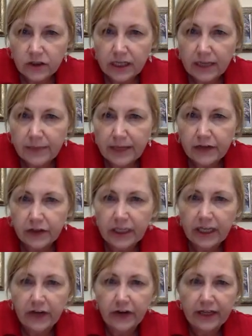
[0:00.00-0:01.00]
and I better
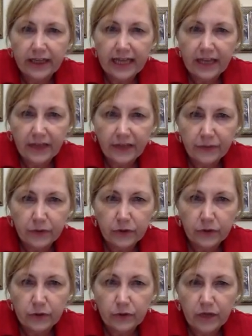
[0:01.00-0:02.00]
carry that
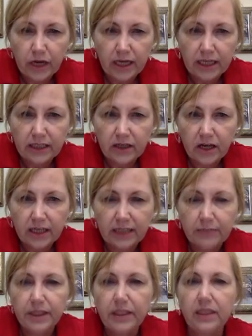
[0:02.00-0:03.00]
through, naughty,
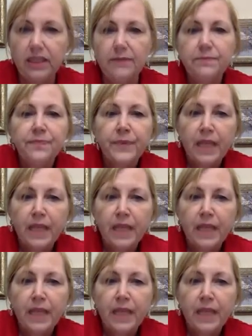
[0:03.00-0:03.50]
naughty me.